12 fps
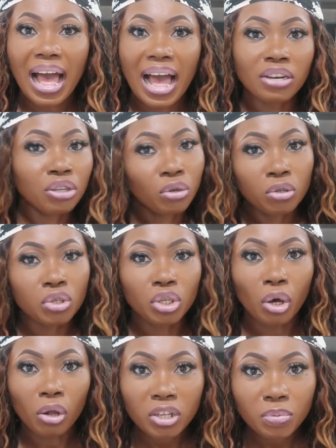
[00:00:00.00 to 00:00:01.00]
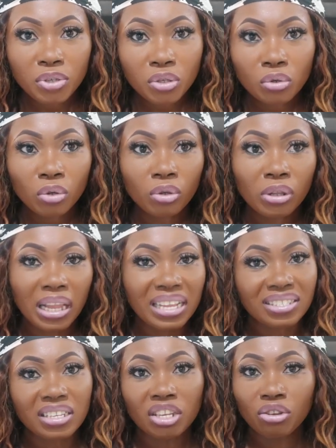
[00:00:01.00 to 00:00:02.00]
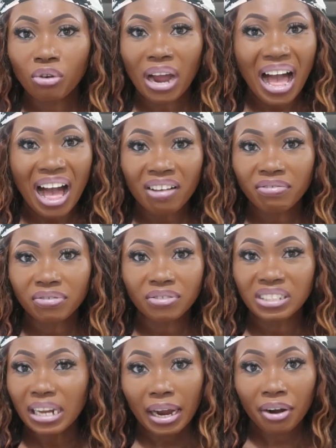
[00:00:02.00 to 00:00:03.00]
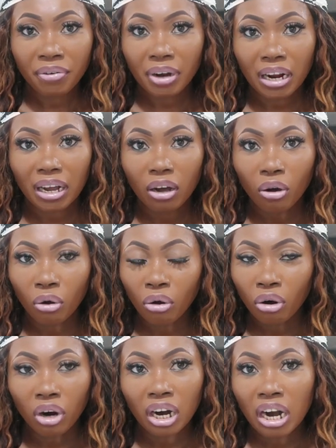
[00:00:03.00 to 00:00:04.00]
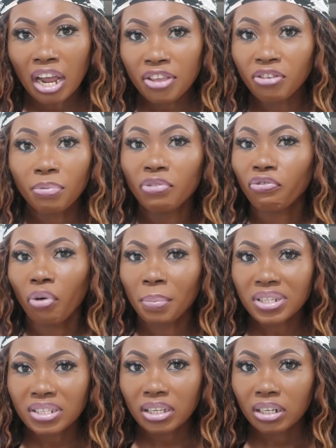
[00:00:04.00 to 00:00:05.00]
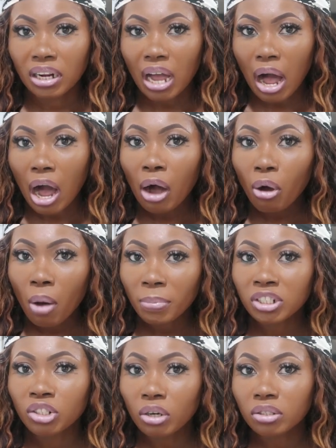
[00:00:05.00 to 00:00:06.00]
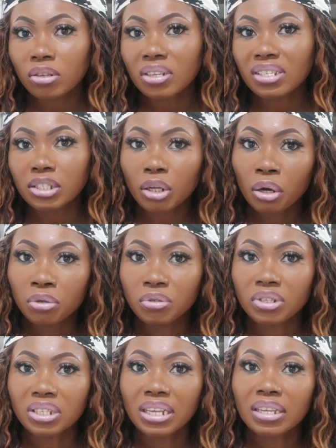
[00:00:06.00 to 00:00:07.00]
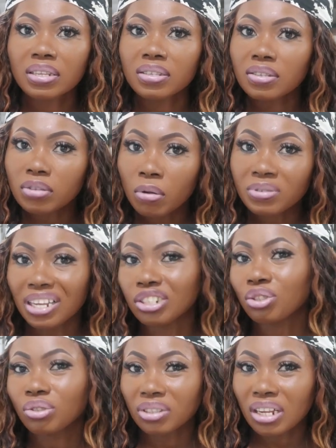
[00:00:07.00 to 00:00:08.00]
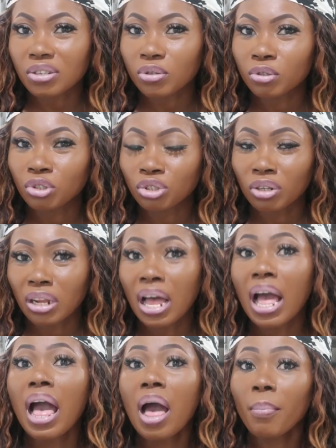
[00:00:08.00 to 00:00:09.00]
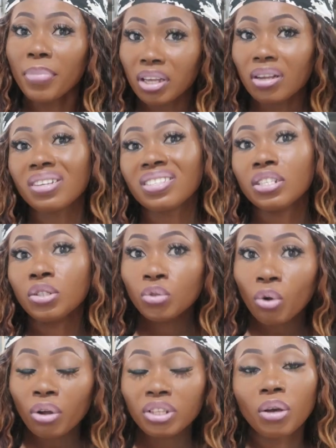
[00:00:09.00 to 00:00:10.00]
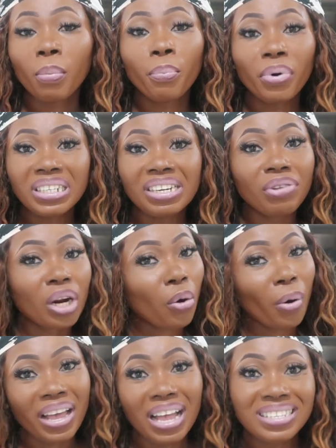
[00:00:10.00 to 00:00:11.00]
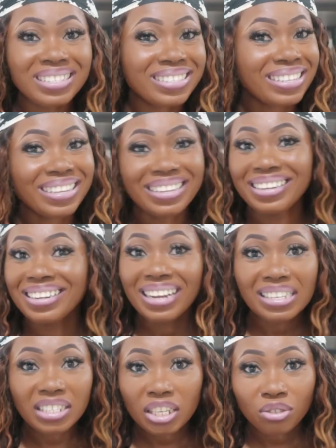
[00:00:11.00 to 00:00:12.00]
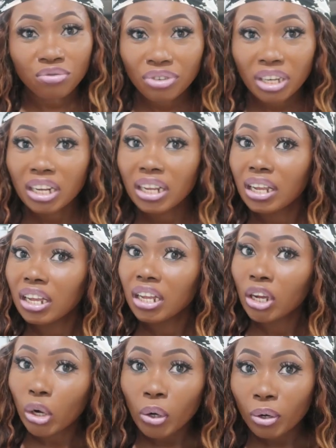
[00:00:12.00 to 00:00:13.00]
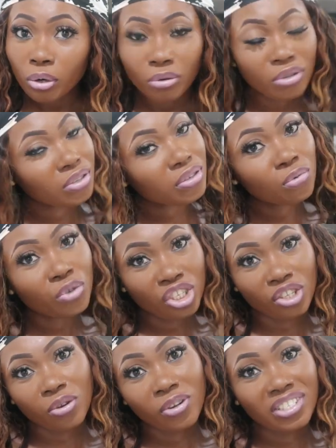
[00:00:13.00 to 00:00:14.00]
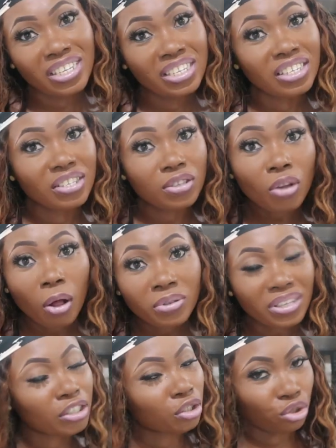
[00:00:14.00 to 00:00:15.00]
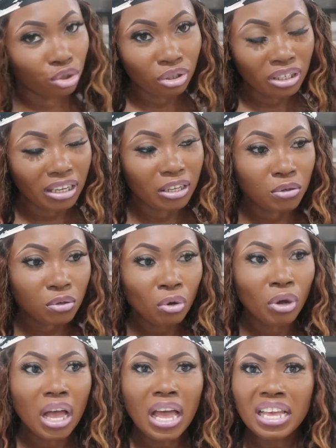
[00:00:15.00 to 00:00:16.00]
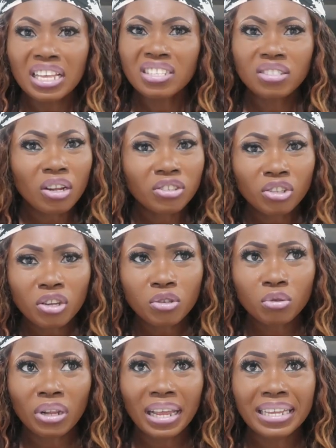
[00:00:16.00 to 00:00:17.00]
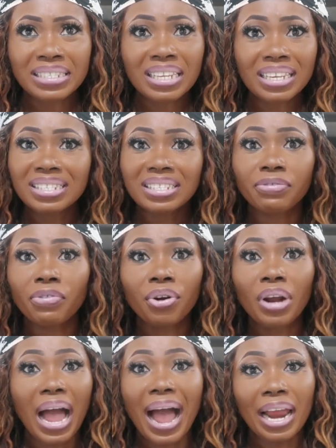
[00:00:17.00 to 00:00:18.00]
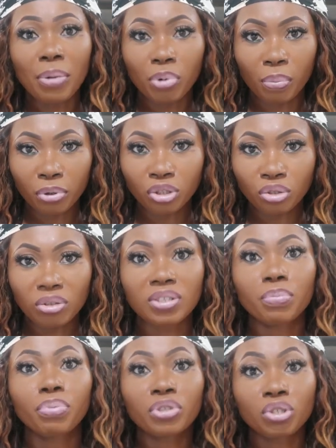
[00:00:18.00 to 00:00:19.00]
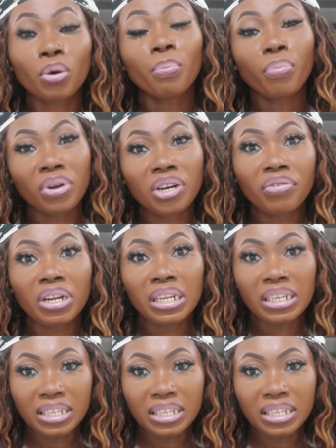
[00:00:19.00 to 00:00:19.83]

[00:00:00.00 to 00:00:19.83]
and you go to the hospital, let's say you have diarrhea or you've been vomiting, how come the doctors tell you to take salt and sugar solution? Because they know your body requires the necessary glucose, which is contained in salt and sugar. So it's not just to like take it in very high proportions, but your body really